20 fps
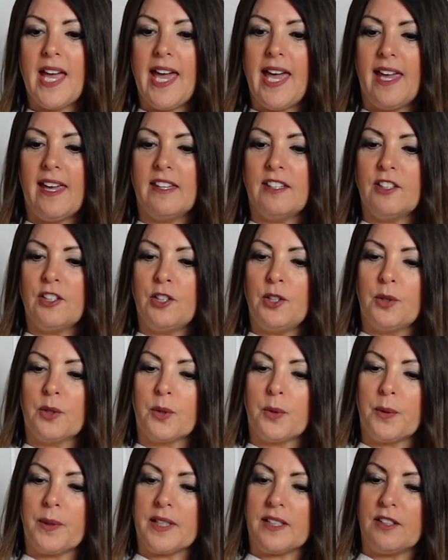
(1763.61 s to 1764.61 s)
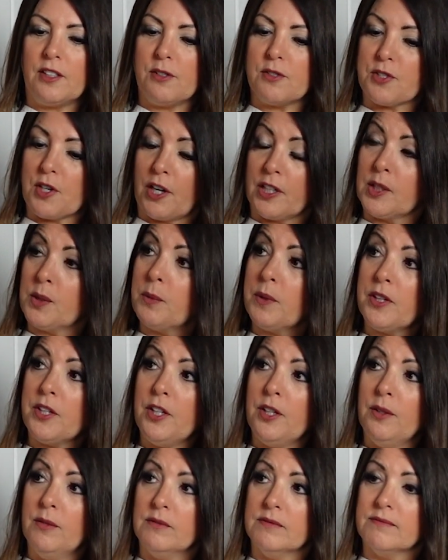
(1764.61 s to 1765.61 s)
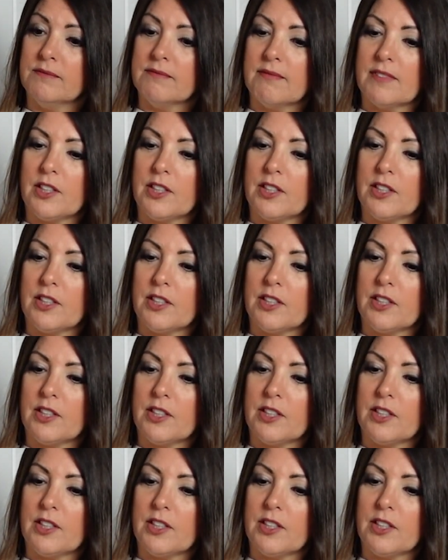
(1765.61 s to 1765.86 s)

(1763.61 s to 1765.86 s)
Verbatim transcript: And you're going, you started with you,